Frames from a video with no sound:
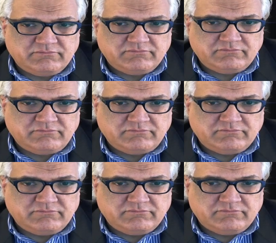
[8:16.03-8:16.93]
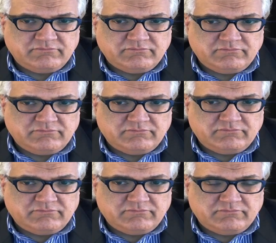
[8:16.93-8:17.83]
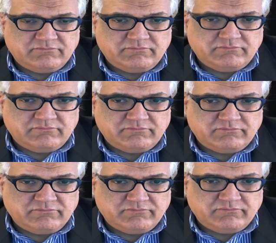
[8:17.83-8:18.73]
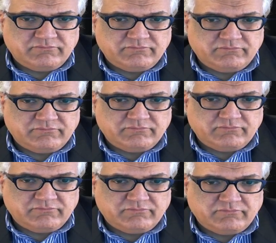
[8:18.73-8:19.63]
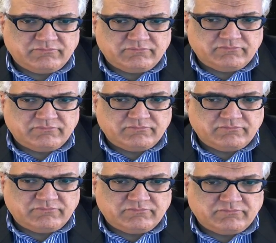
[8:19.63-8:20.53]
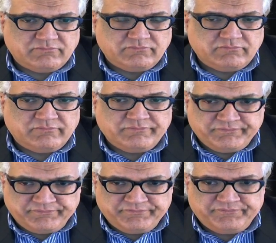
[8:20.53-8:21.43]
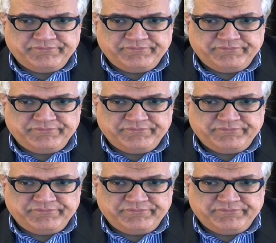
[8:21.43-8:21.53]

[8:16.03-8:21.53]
(silent)